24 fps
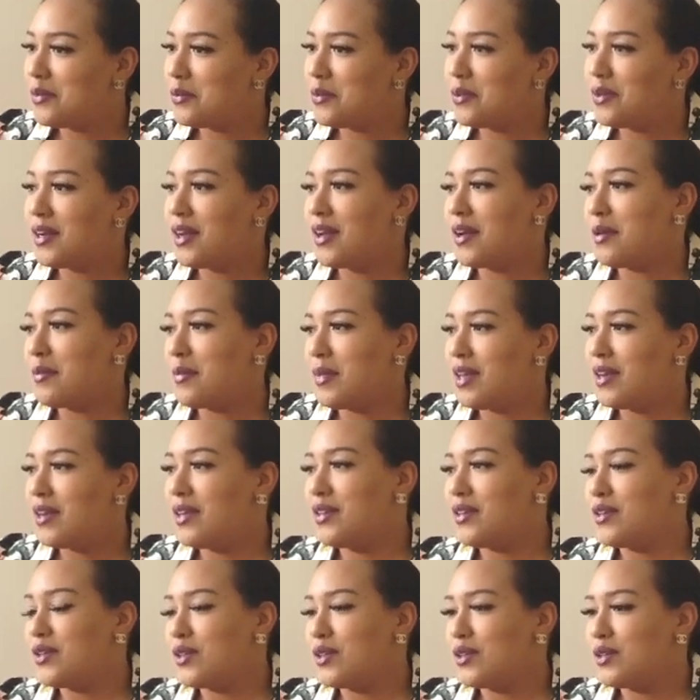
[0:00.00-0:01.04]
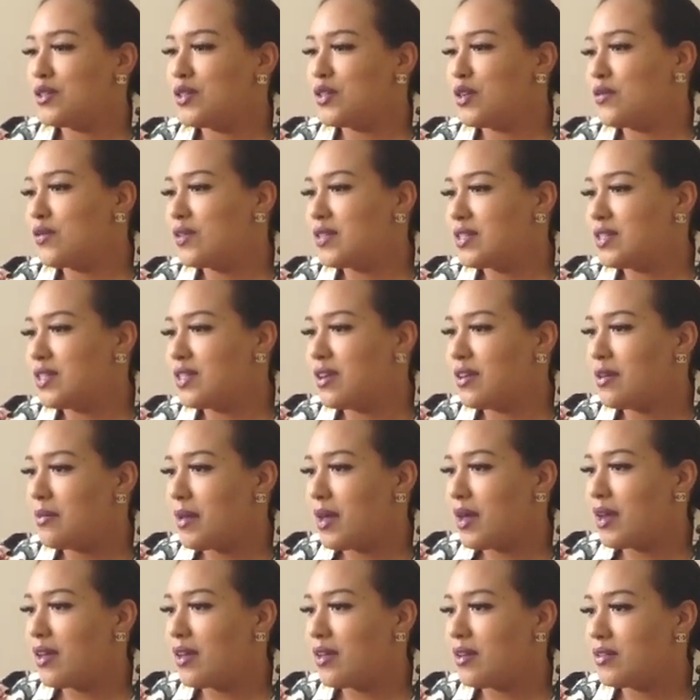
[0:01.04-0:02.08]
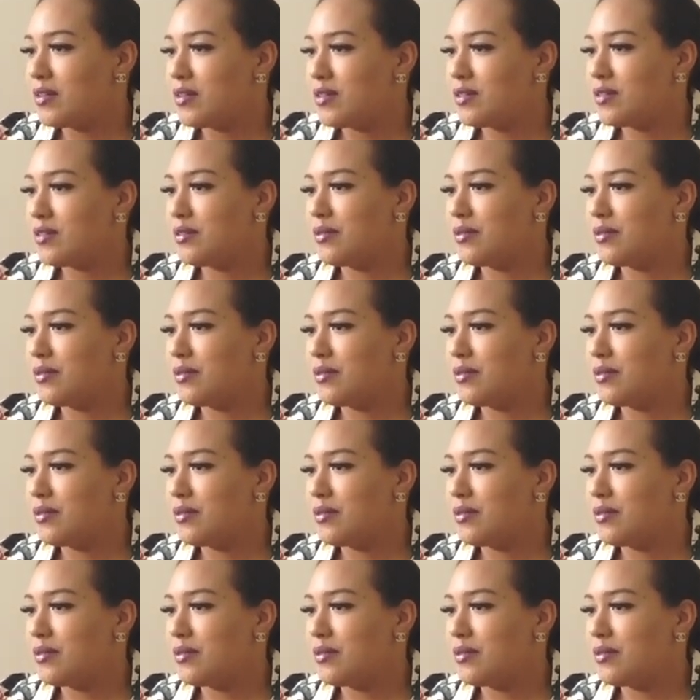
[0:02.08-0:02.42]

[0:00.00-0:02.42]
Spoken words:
we're not going to be any service to anybody else.